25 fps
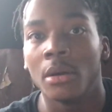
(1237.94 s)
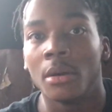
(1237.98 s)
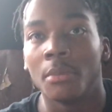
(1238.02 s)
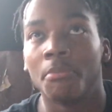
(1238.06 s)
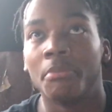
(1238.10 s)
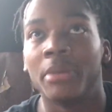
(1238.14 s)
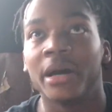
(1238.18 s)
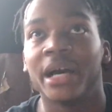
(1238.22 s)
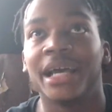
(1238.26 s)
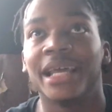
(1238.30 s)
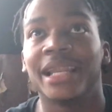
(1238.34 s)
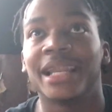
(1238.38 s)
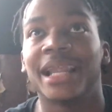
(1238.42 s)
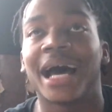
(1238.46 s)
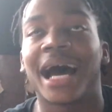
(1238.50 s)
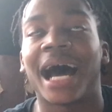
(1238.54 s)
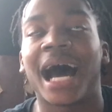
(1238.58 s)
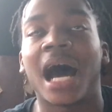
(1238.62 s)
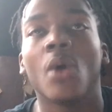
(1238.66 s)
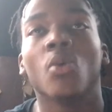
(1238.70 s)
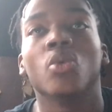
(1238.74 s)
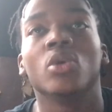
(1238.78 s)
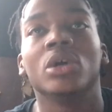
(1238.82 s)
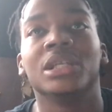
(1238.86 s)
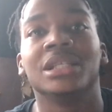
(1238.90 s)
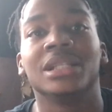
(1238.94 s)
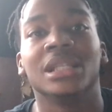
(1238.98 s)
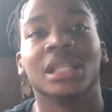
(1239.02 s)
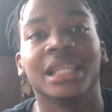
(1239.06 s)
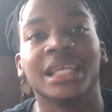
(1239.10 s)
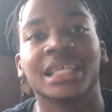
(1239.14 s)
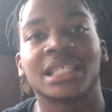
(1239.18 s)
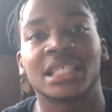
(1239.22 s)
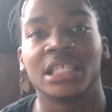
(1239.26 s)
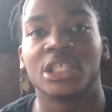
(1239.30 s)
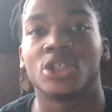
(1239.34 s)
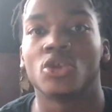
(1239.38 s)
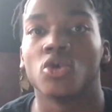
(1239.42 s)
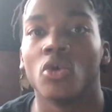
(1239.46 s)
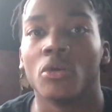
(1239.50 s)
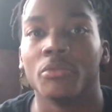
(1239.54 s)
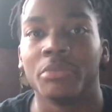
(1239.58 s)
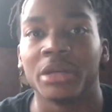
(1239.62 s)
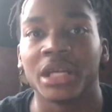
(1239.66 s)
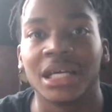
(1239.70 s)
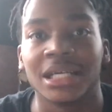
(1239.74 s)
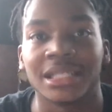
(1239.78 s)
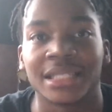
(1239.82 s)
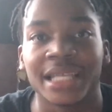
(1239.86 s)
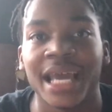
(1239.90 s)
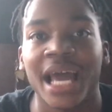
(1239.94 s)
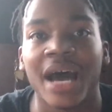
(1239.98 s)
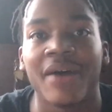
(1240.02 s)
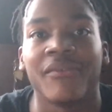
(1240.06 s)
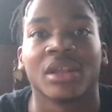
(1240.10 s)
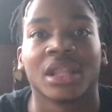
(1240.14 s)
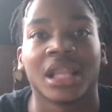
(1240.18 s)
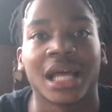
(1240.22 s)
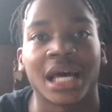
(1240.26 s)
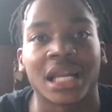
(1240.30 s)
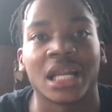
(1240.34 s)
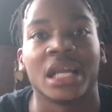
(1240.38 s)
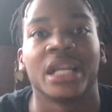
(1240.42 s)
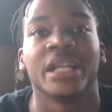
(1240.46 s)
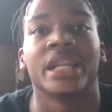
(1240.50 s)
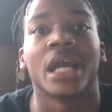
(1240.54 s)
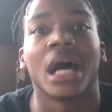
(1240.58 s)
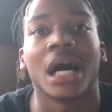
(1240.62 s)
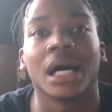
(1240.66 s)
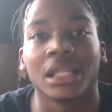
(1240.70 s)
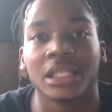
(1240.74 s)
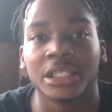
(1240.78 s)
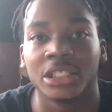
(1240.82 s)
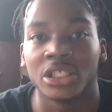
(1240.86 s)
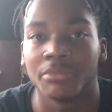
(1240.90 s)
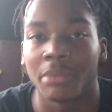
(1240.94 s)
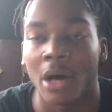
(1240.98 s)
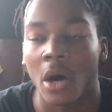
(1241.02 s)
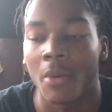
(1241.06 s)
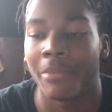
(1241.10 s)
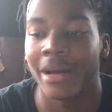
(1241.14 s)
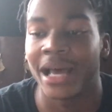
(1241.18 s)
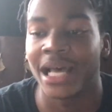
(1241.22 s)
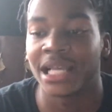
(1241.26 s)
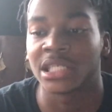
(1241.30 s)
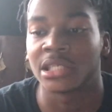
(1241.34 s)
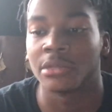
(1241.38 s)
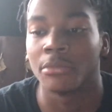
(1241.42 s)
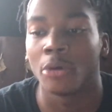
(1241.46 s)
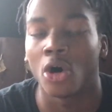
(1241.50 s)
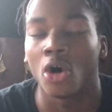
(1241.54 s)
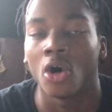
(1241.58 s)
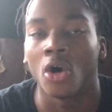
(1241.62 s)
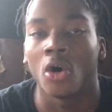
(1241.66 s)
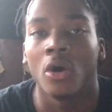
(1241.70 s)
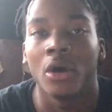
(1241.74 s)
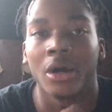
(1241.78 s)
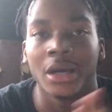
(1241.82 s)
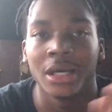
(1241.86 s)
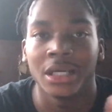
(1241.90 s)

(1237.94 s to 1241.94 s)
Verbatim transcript: but I would listen to them because they have a lot of knowledge about basketball.